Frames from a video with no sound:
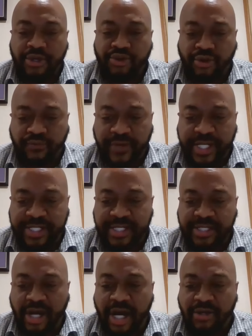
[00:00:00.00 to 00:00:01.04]
Your
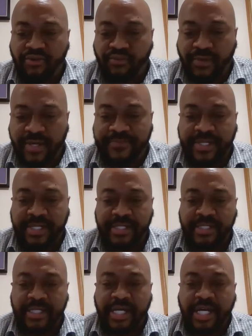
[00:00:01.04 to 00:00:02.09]
riches are corrupted,
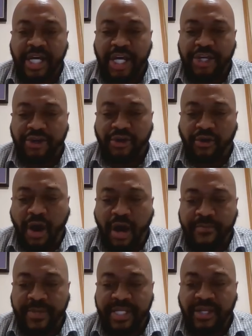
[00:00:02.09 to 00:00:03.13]
and your
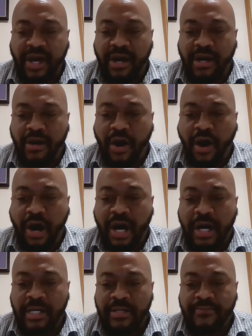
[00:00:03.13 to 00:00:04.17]
garments
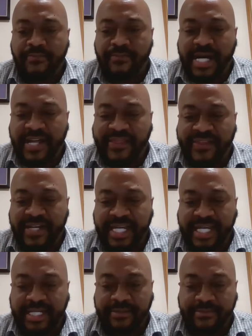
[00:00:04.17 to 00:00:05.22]
are moth
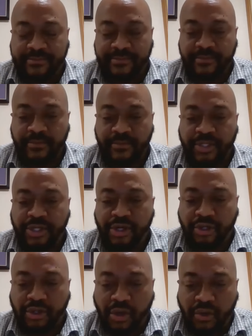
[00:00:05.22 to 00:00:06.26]
eaten.
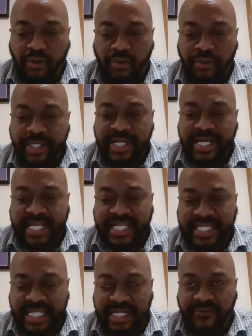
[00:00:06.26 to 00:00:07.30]
Your gold and
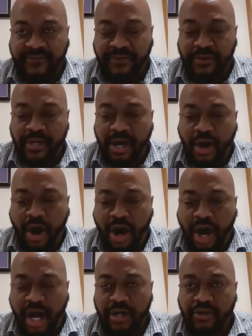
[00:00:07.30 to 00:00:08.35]
silver
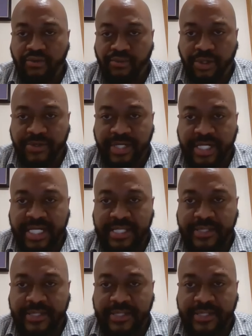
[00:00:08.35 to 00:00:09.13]
are corroded,